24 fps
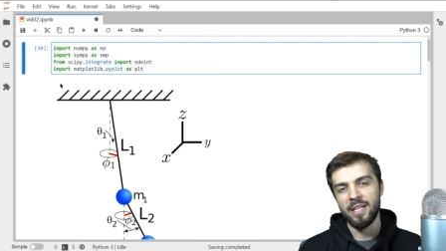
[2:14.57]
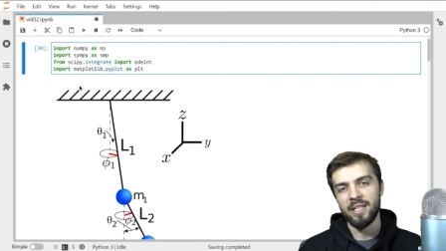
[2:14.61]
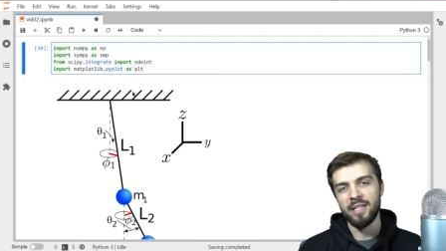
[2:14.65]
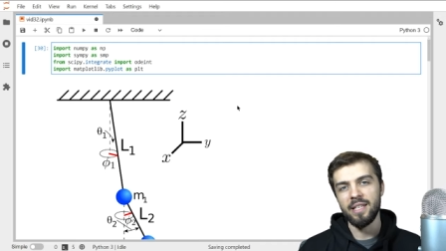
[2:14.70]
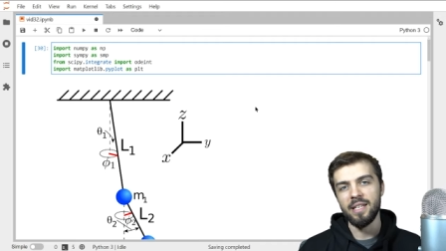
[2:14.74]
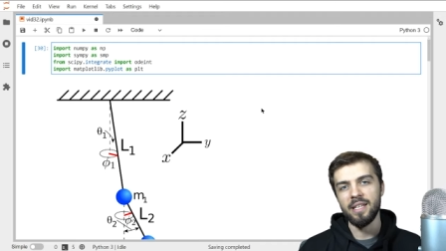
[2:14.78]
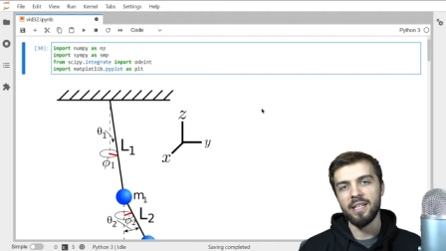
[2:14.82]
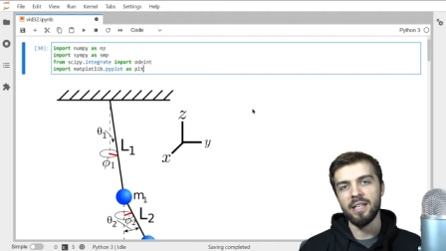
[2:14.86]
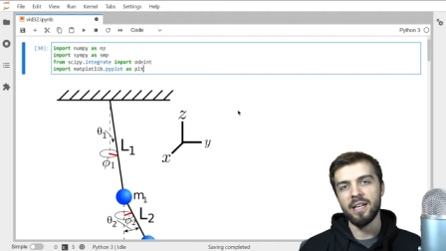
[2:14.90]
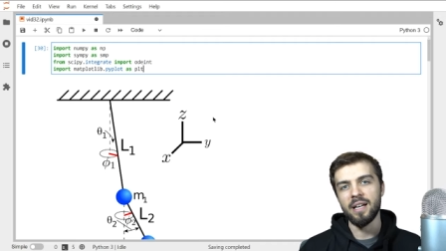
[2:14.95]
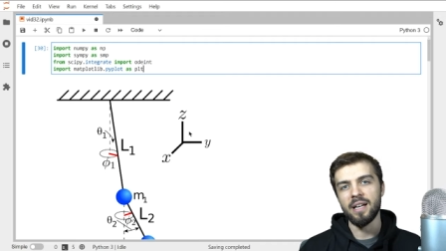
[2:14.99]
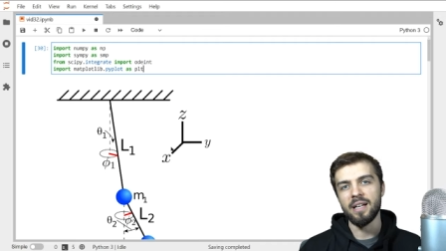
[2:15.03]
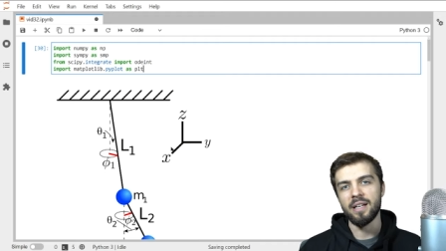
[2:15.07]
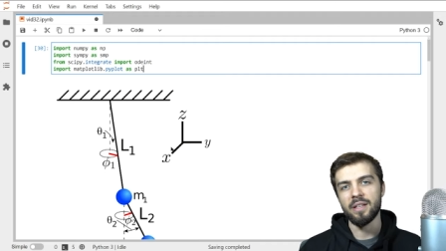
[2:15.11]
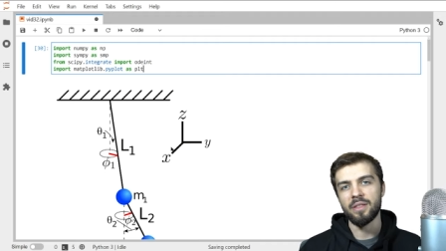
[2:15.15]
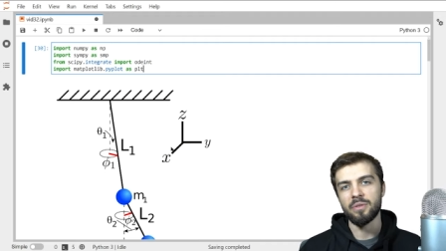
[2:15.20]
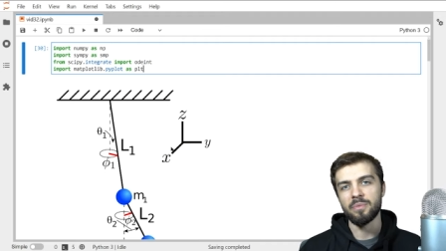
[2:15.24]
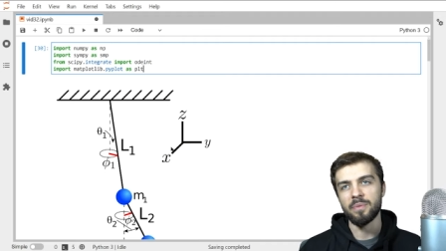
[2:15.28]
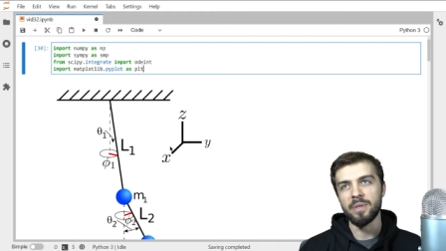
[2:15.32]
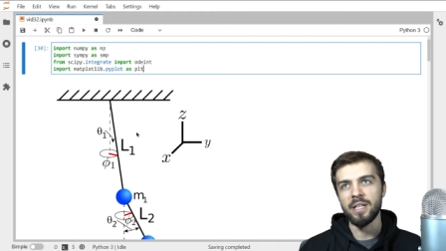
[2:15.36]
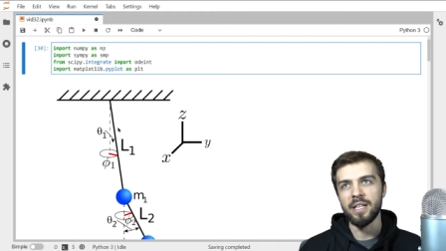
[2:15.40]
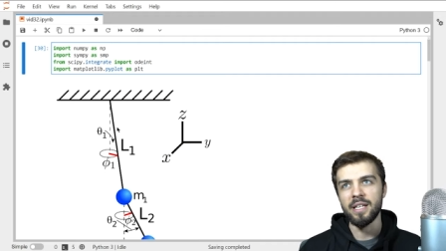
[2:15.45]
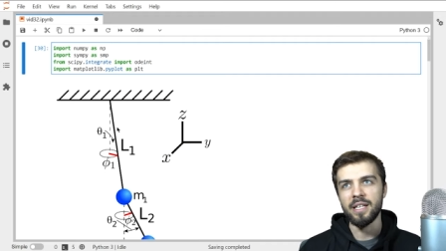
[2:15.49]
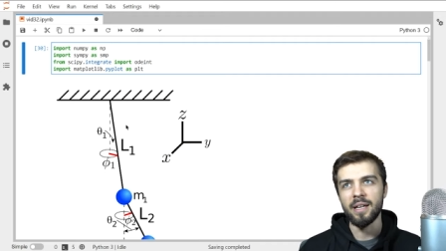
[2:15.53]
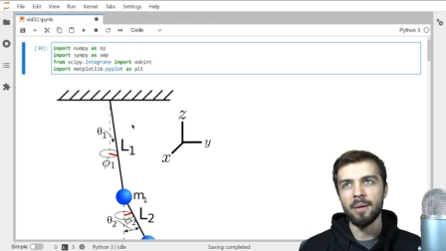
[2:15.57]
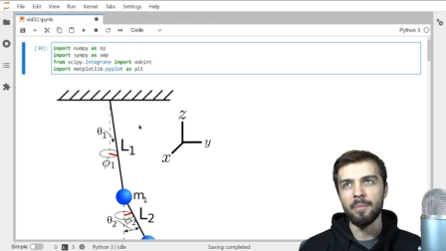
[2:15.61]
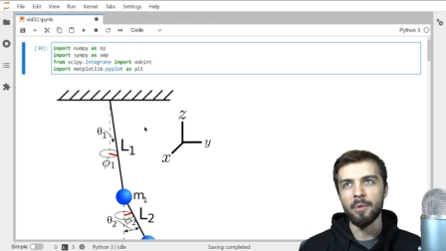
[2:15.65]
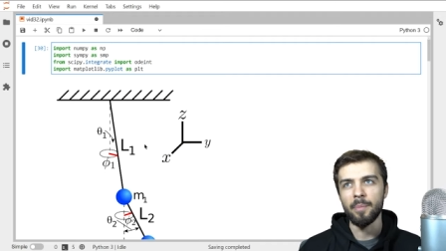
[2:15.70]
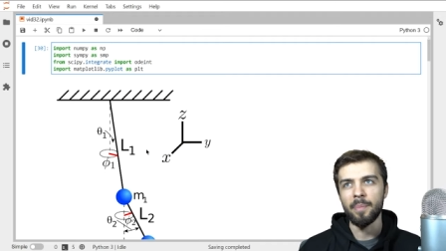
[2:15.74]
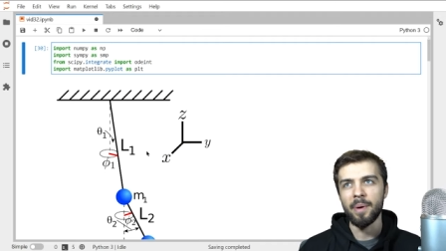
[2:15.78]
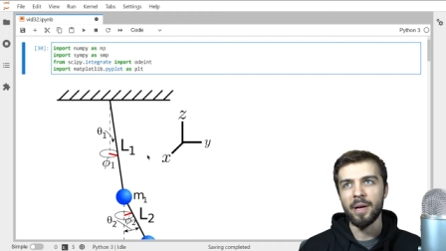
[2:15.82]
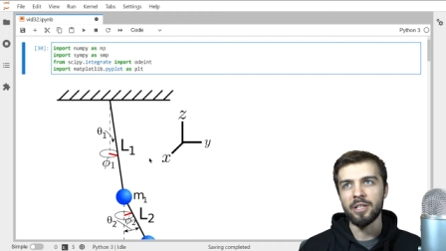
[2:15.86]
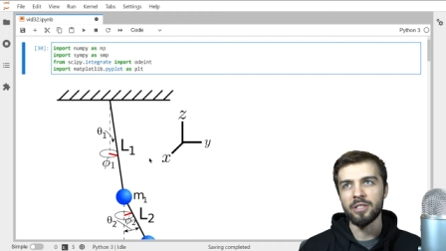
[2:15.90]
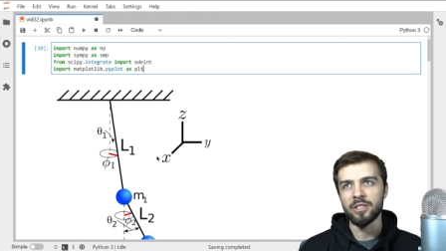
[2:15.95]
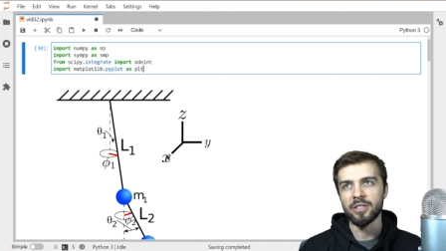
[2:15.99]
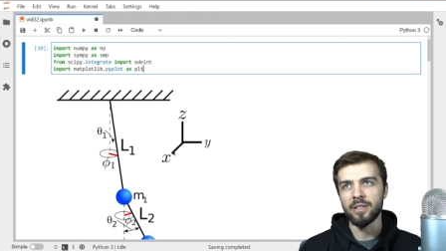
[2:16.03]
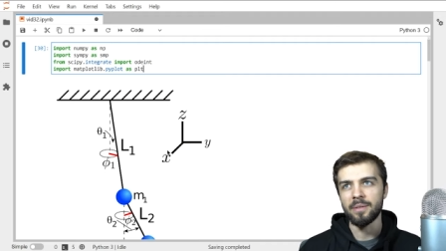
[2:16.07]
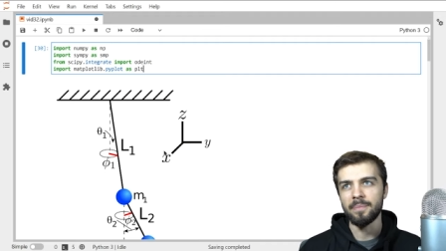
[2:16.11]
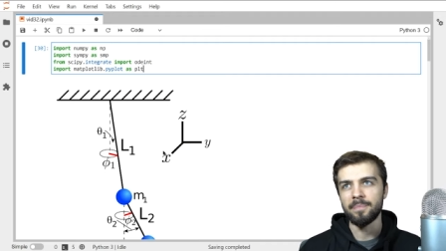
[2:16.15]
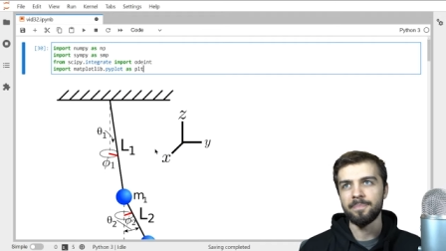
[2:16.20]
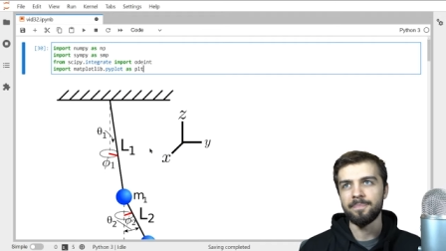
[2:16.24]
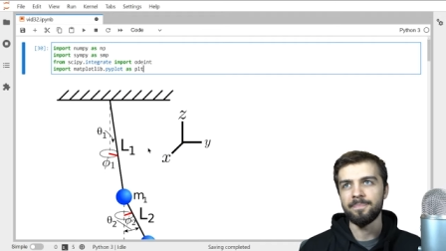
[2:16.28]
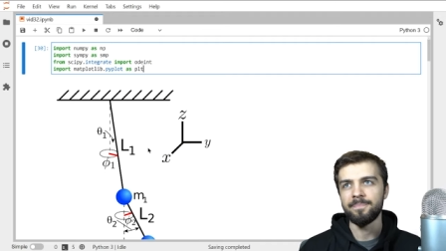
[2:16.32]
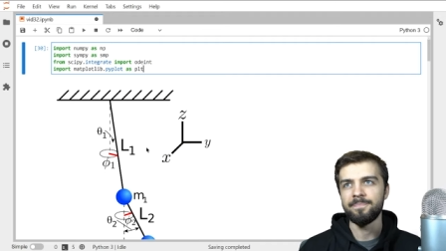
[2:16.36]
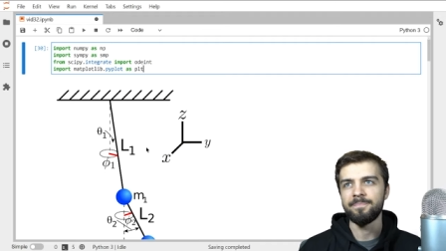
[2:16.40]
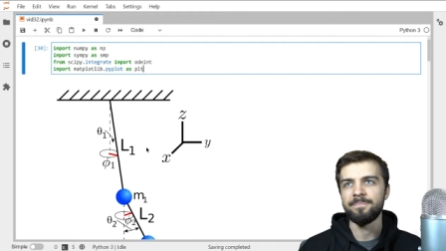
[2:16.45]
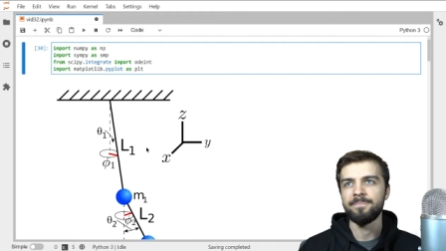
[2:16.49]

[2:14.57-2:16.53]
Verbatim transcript: the uh, three D double pendulum.